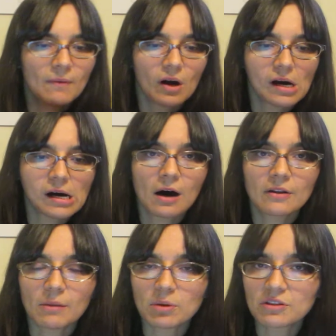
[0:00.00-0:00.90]

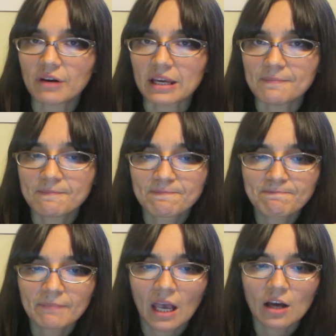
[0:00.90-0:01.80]
Number
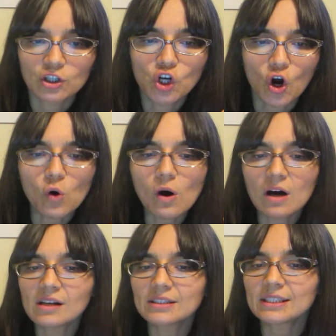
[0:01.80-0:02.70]
3, go
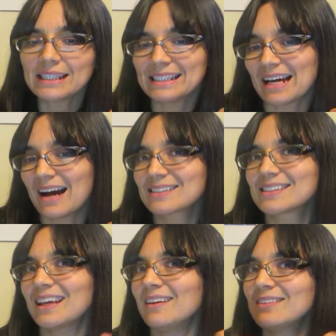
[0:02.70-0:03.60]
on the detox
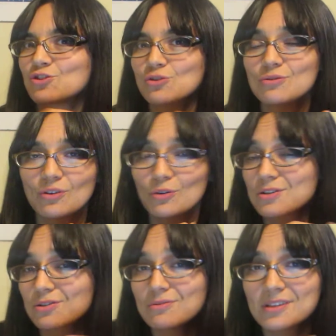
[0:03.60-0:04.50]
and juice or
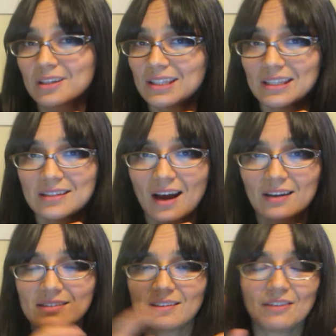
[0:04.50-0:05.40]
juicing
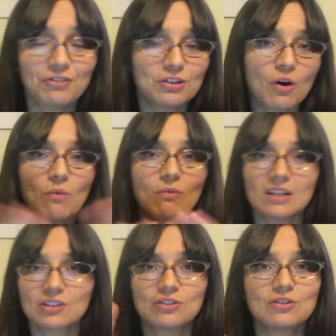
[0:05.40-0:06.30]
detox. If you don't
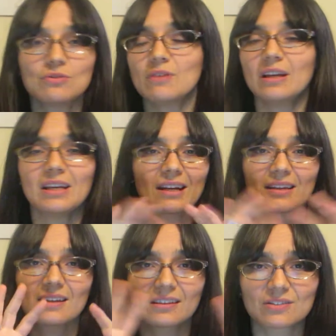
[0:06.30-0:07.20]
want to do any kind
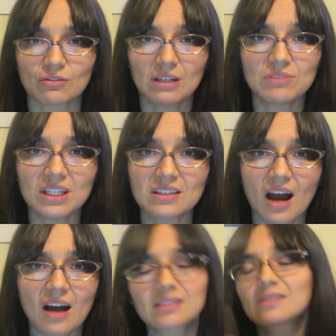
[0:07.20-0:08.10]
of extreme
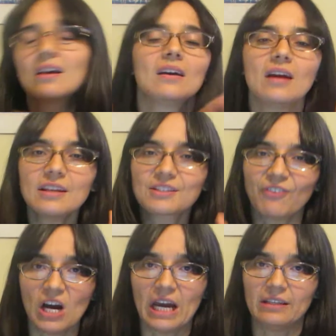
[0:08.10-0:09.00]
detox, it's
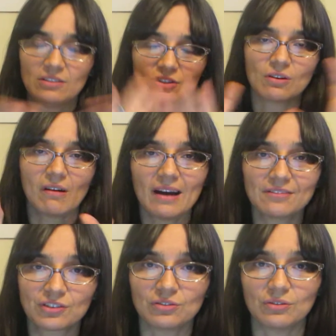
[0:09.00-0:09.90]
fine. You don't
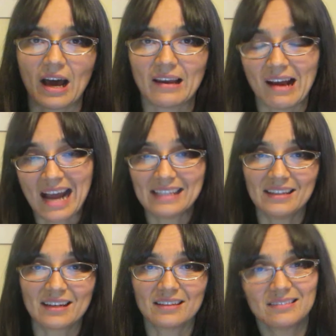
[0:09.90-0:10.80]
have to do that. I
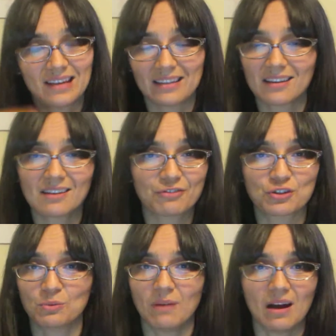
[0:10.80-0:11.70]
did it for
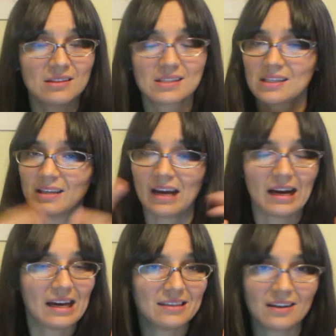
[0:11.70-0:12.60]
2 months.
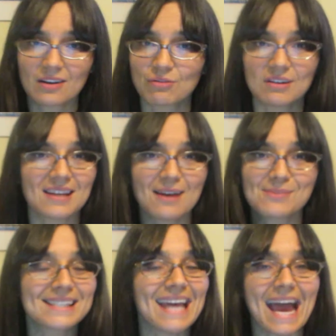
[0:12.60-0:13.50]
I did it 3
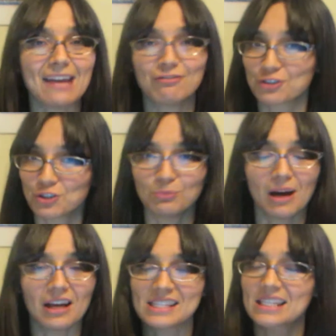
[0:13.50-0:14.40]
times a day for 2
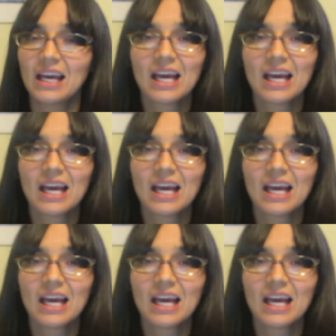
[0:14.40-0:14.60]
months,